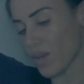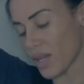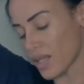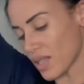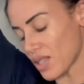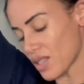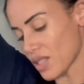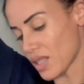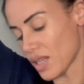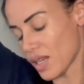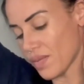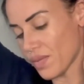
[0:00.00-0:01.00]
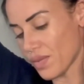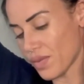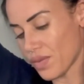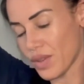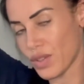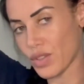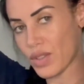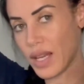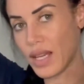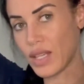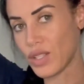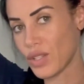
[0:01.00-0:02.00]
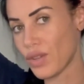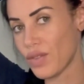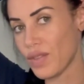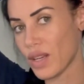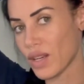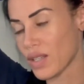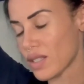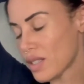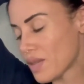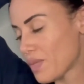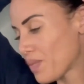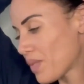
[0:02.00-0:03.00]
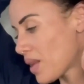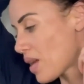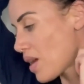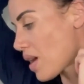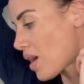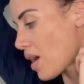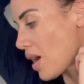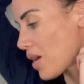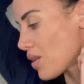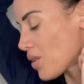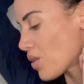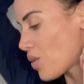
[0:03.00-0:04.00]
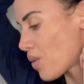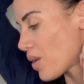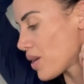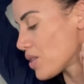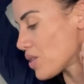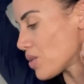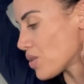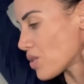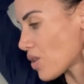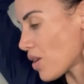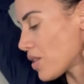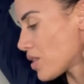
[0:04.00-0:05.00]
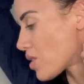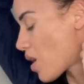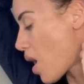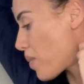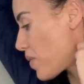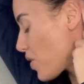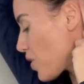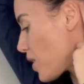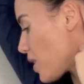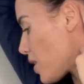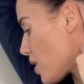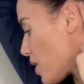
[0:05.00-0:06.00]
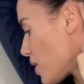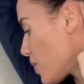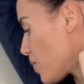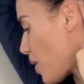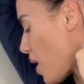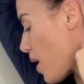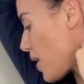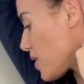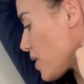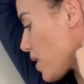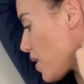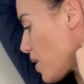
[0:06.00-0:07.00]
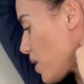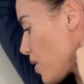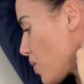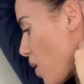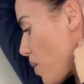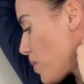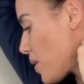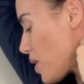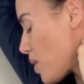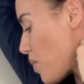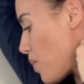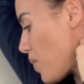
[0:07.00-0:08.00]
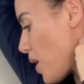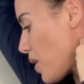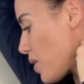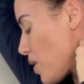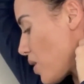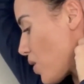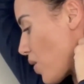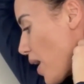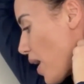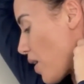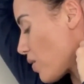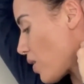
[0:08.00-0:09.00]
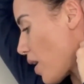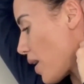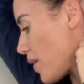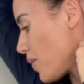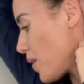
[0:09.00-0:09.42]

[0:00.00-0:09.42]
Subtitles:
essentially is you're taking 2 fingers and you're going to start at the top of your ear, behind it, probably at your hairline.